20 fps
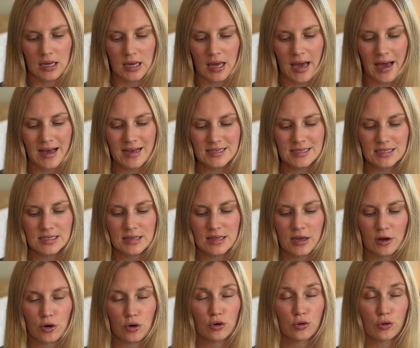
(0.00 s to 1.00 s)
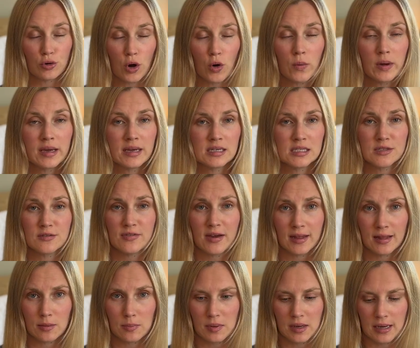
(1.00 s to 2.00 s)
As they're growing and
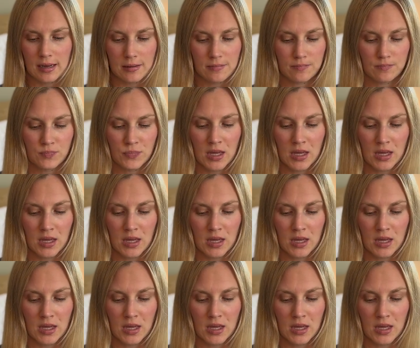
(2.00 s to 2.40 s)
developing,